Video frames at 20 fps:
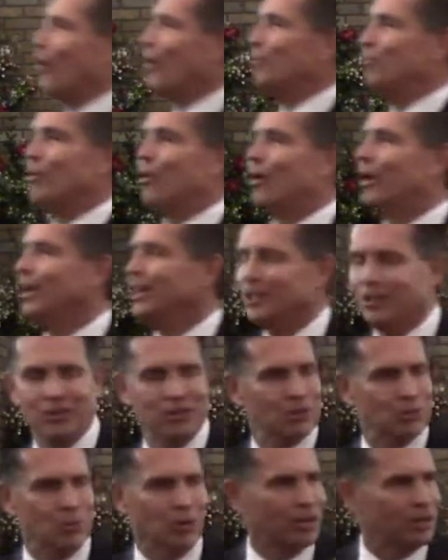and boy, you
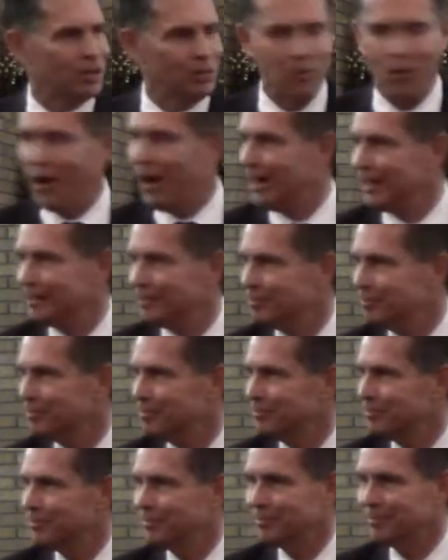just want to do what?
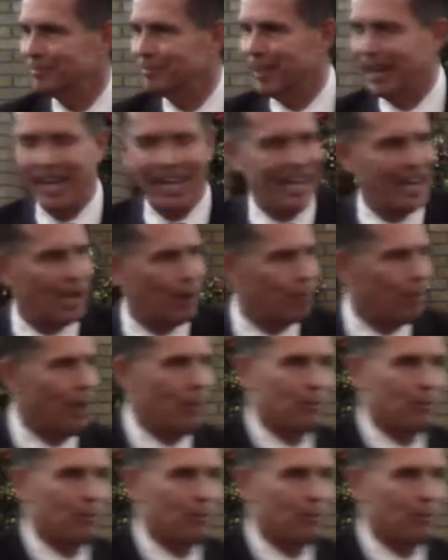Help, help,